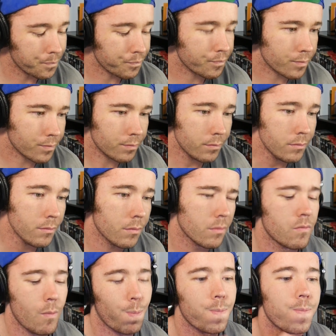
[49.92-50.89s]

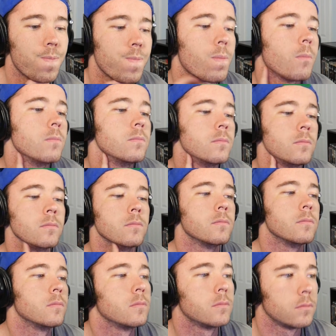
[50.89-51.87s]

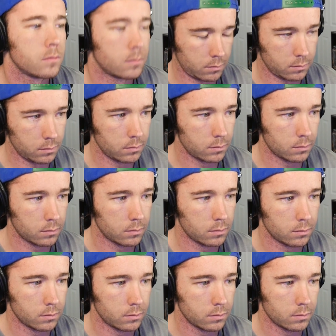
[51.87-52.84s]

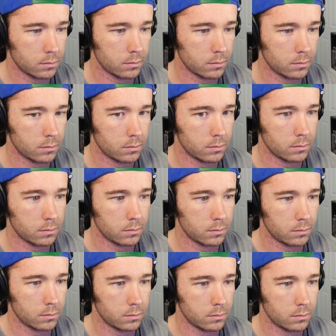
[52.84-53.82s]

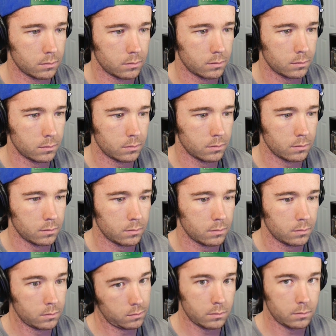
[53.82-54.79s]

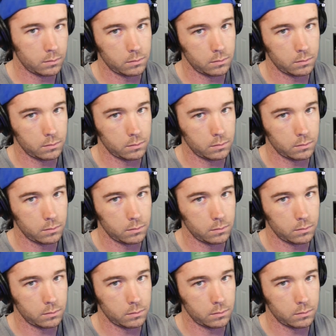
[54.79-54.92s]
(silence)